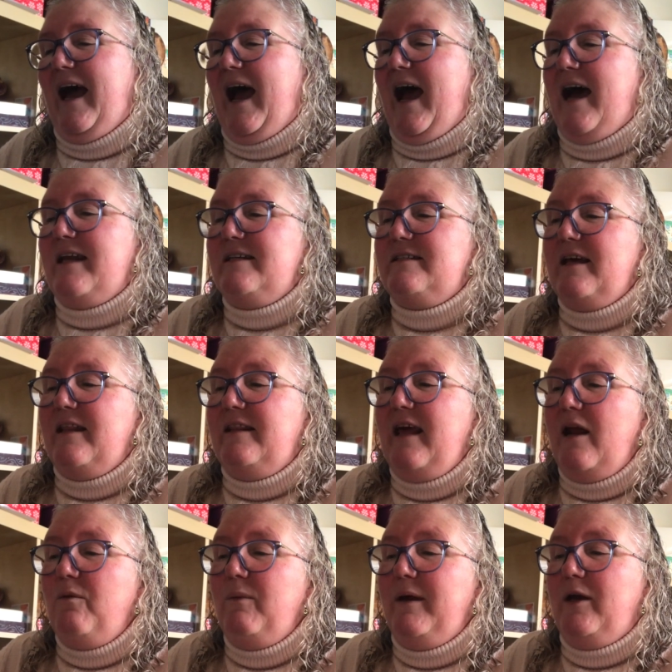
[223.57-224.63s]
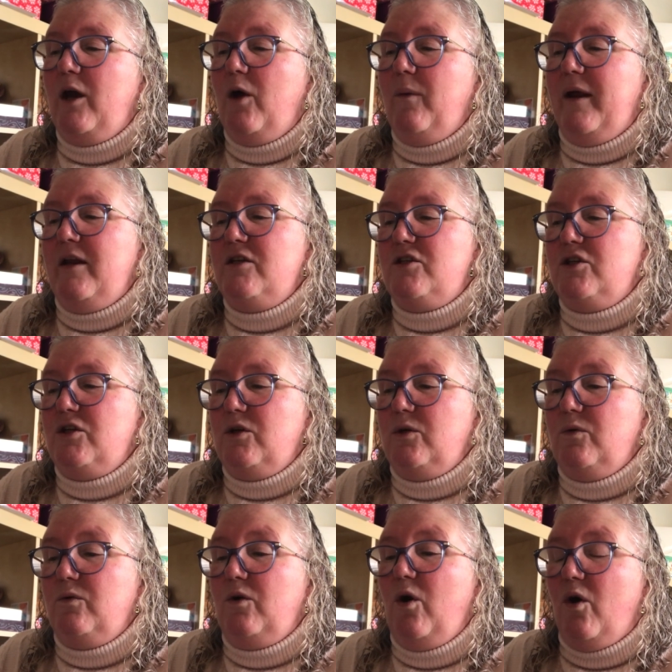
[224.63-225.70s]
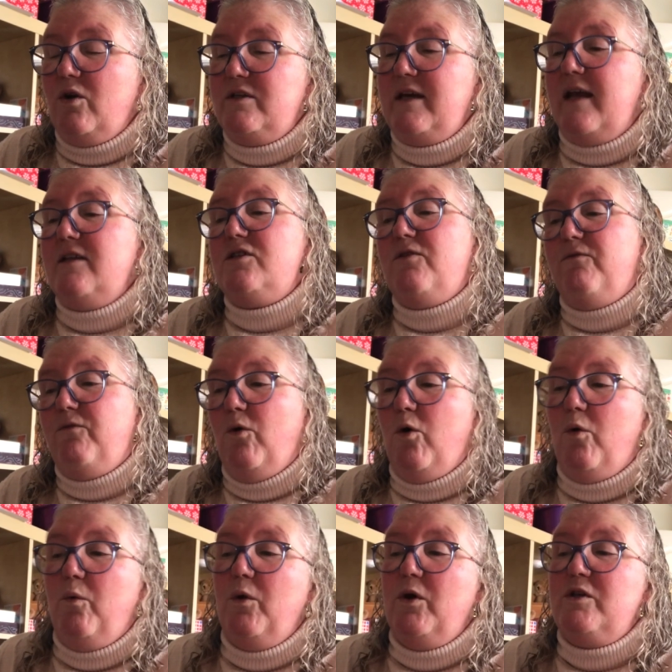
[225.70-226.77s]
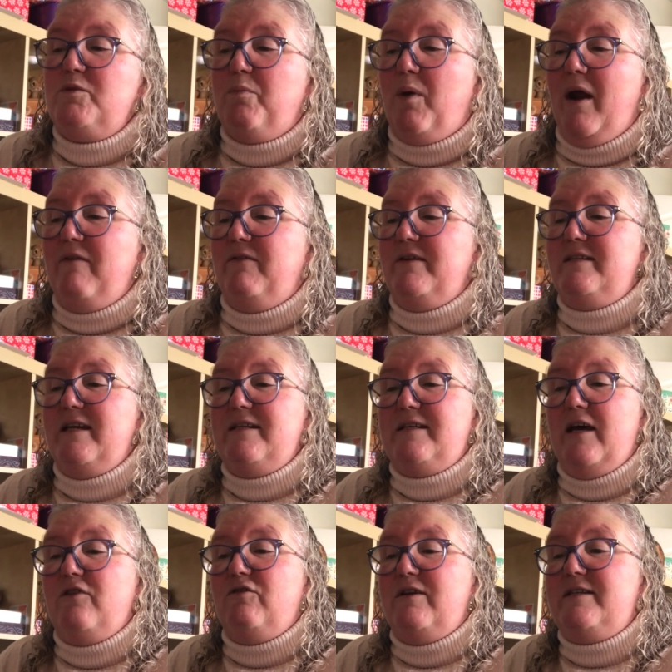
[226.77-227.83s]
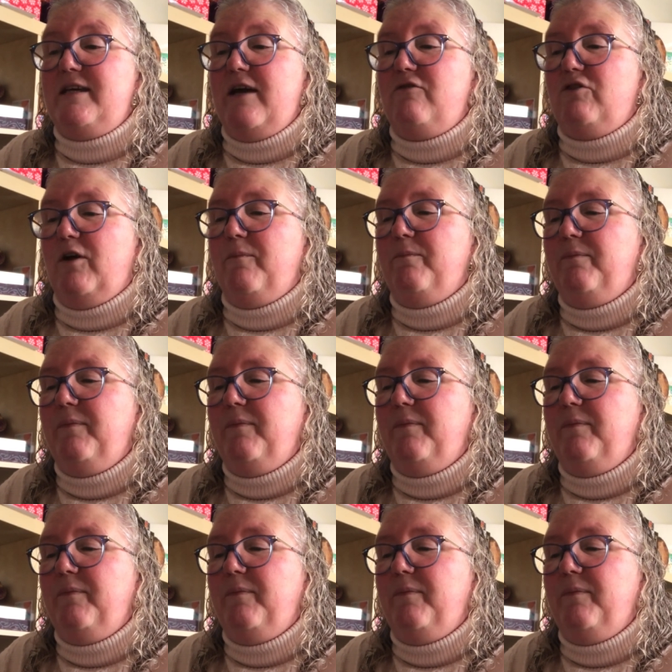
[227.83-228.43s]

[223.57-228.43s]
And then we go into contents, forewords, preface, etc., etc.